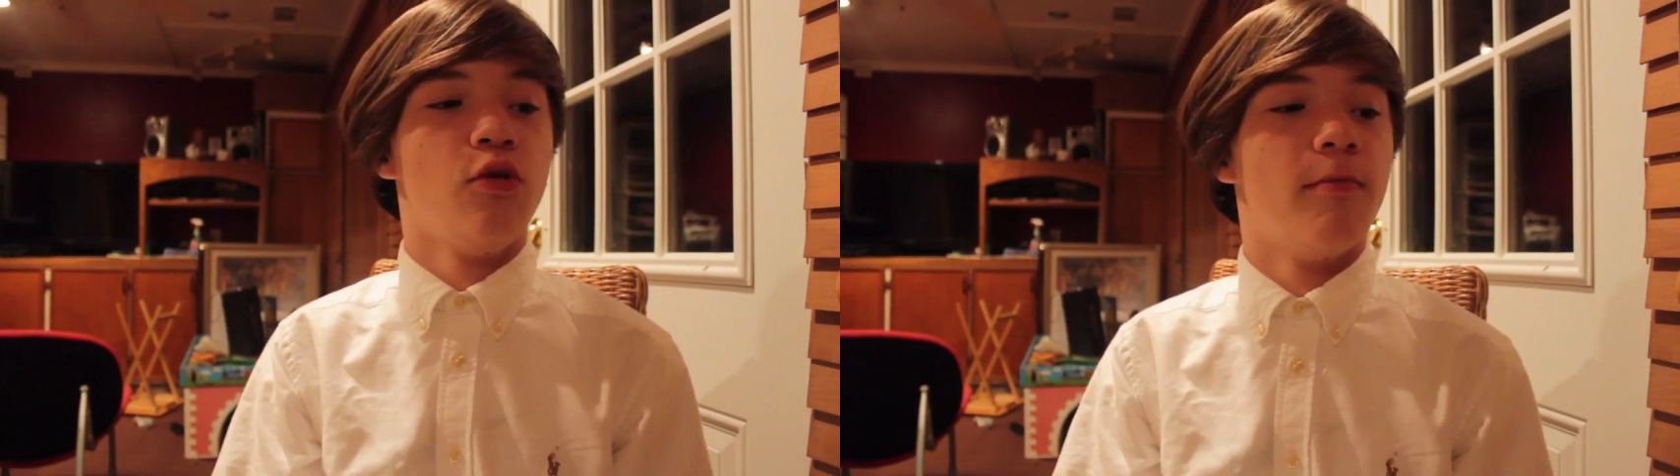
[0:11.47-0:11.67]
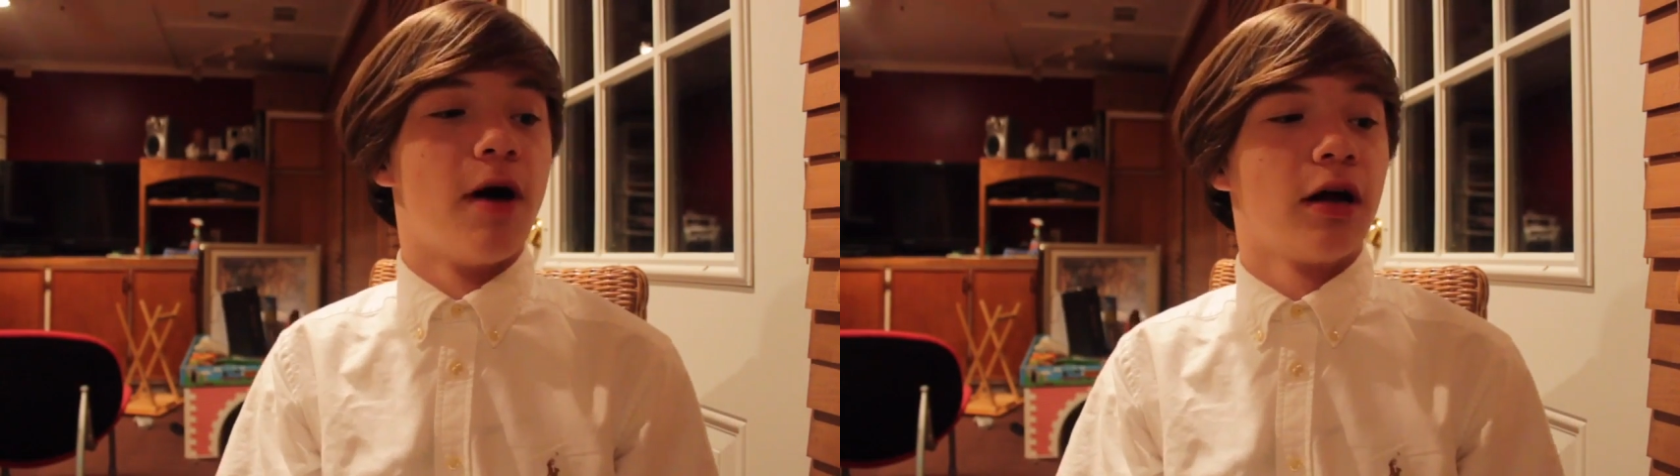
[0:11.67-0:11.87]

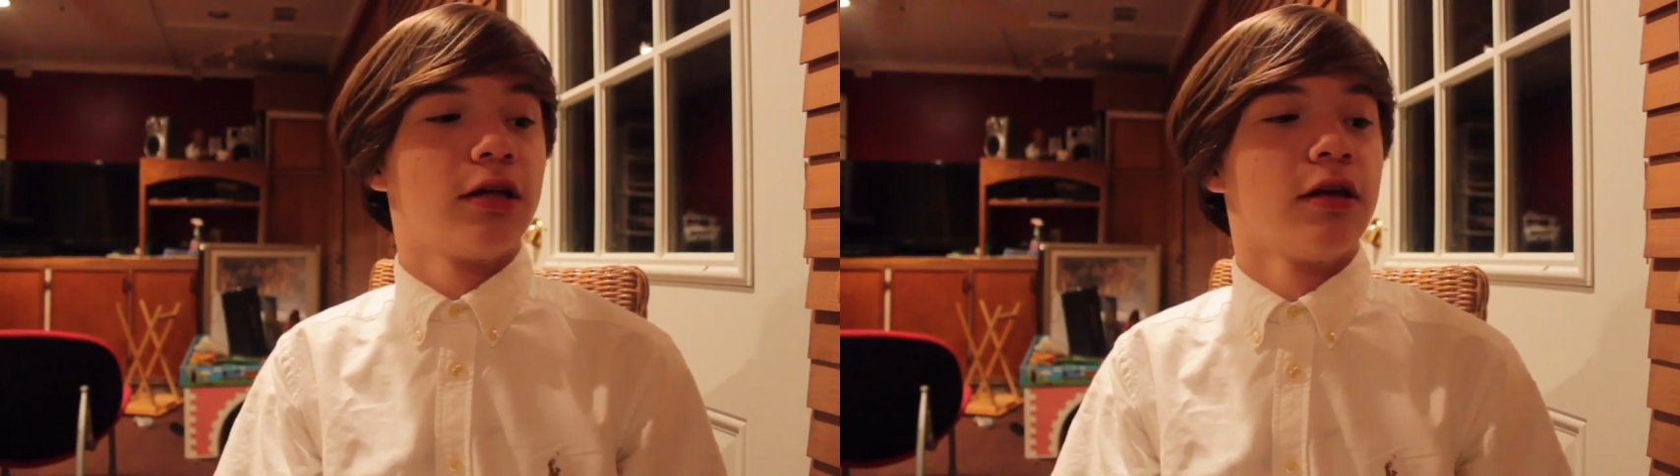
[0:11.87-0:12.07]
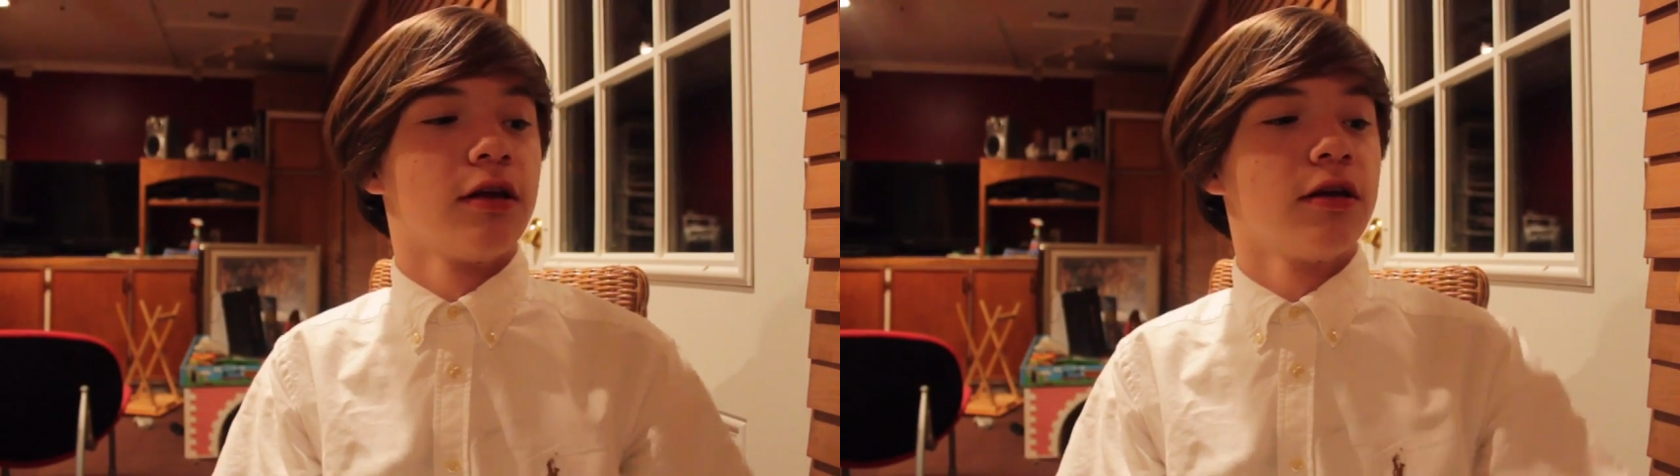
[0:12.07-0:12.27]

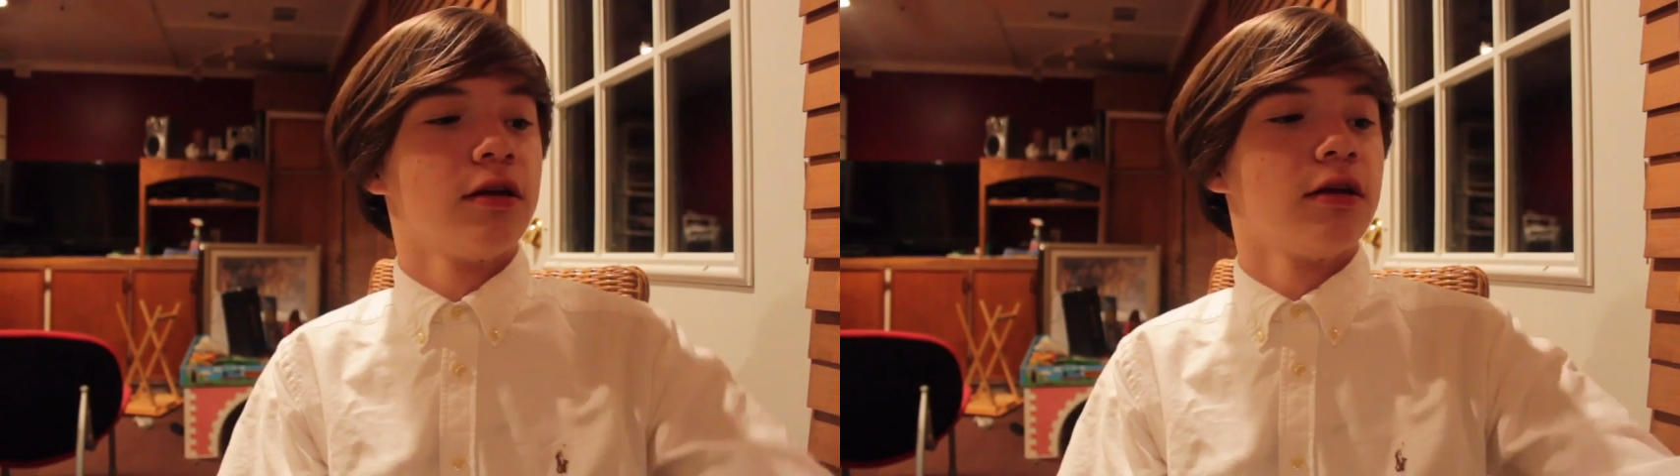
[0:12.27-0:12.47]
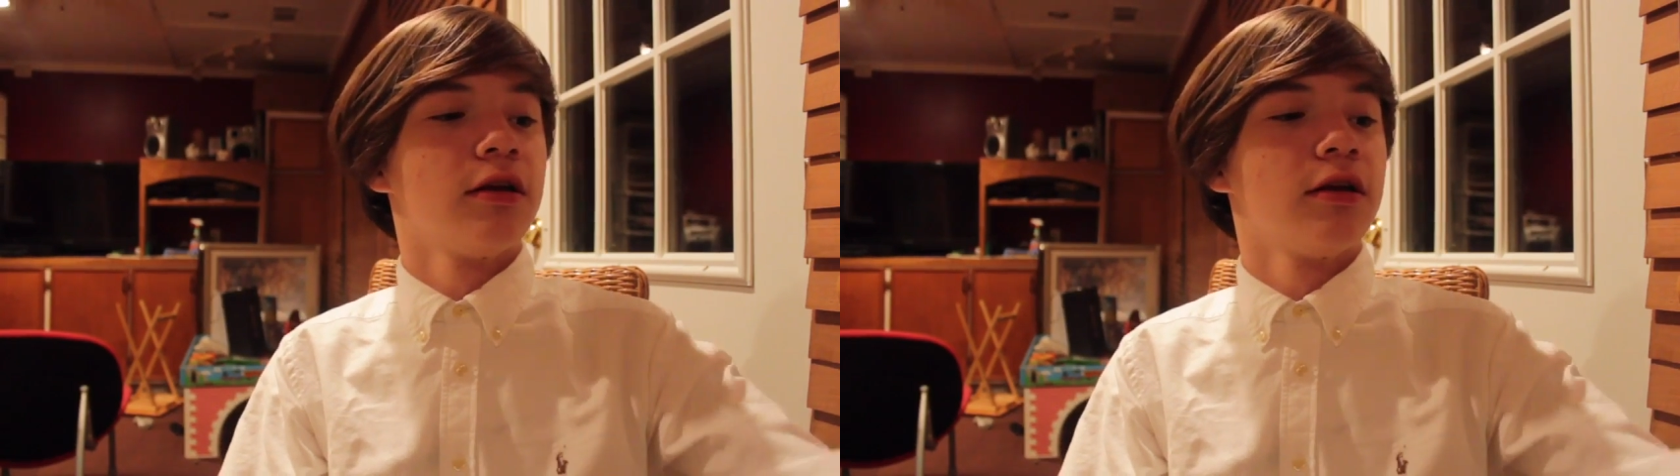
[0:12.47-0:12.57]
unboxing.